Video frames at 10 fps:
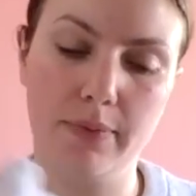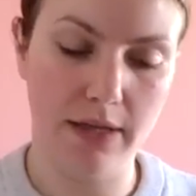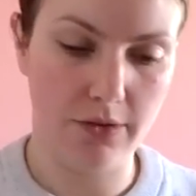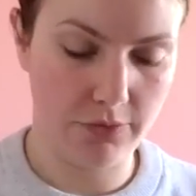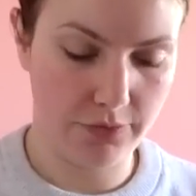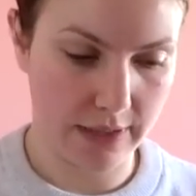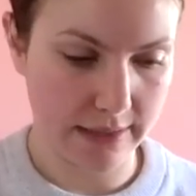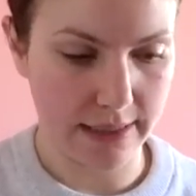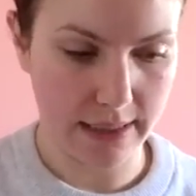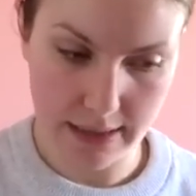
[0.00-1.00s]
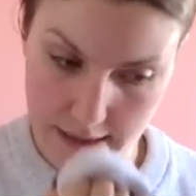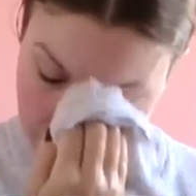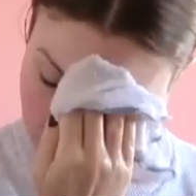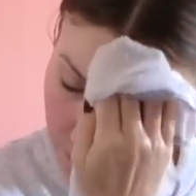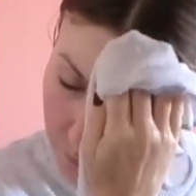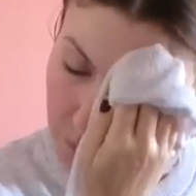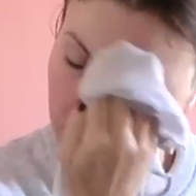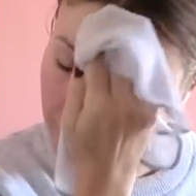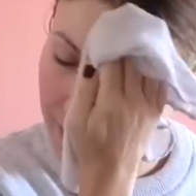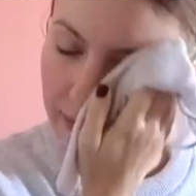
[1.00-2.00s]
but never freezing and never
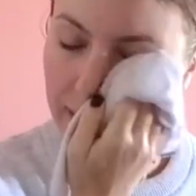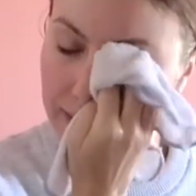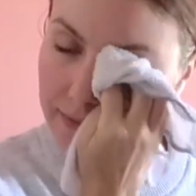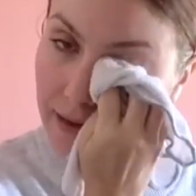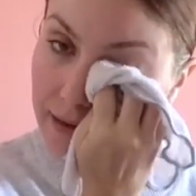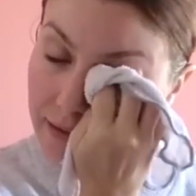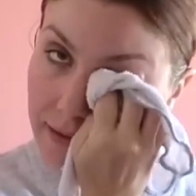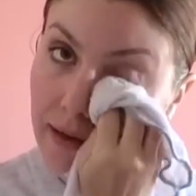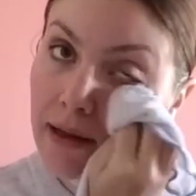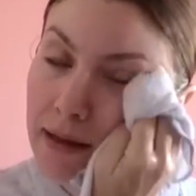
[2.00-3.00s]
boiling, because that can